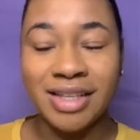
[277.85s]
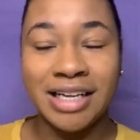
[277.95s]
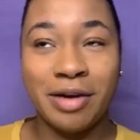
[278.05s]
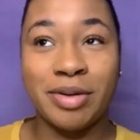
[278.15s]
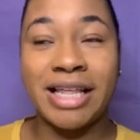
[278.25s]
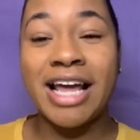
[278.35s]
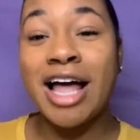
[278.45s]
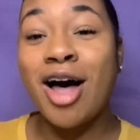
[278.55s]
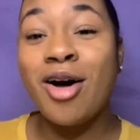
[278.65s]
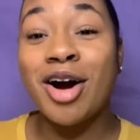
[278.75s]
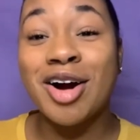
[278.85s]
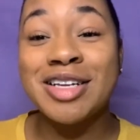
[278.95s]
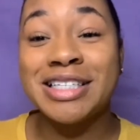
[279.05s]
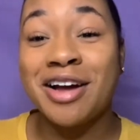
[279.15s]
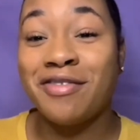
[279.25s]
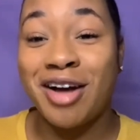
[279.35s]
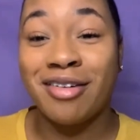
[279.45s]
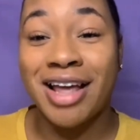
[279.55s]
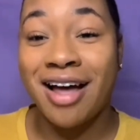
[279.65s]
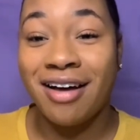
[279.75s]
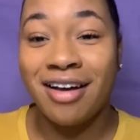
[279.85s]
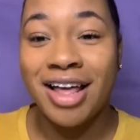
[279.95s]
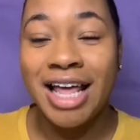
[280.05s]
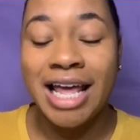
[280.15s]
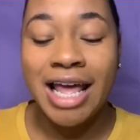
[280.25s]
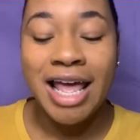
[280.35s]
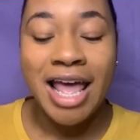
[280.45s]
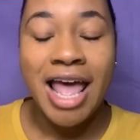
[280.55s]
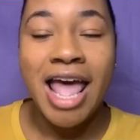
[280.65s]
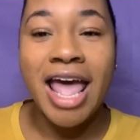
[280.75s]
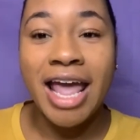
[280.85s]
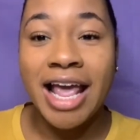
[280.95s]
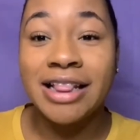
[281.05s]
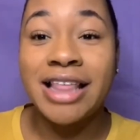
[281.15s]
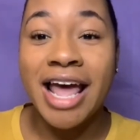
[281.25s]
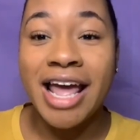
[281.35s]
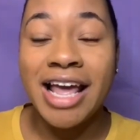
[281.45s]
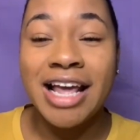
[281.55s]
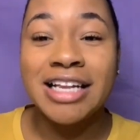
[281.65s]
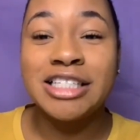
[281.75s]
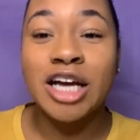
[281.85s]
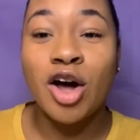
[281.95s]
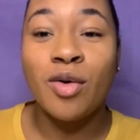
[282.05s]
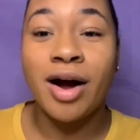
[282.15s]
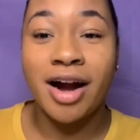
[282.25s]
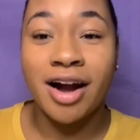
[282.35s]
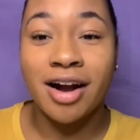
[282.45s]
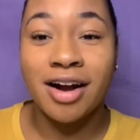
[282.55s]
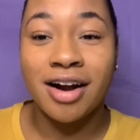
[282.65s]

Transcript: But they called her cell phone, y'all. And they told her